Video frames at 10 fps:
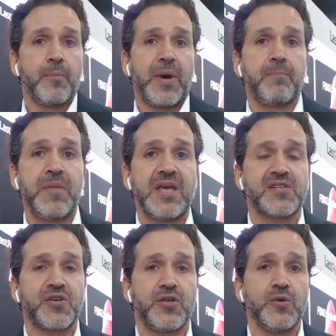But me
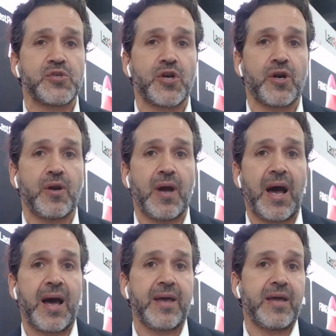as a user,
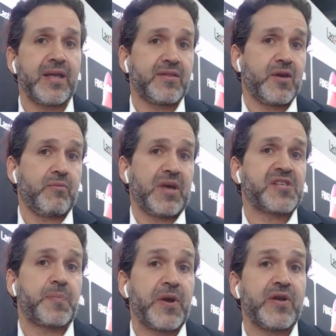the
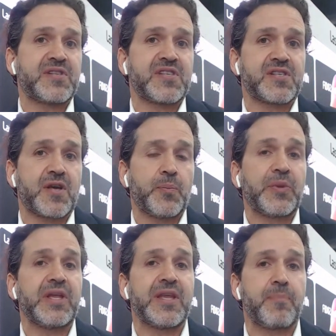experience is
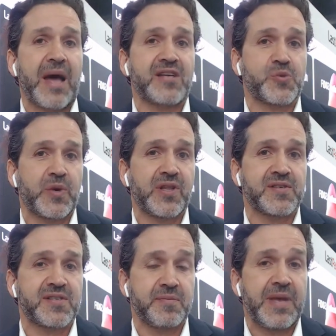completely
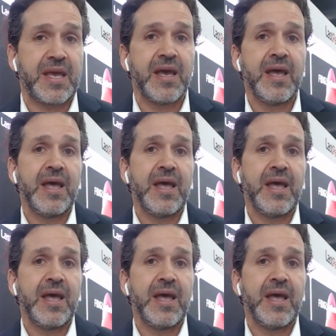passwordless to me.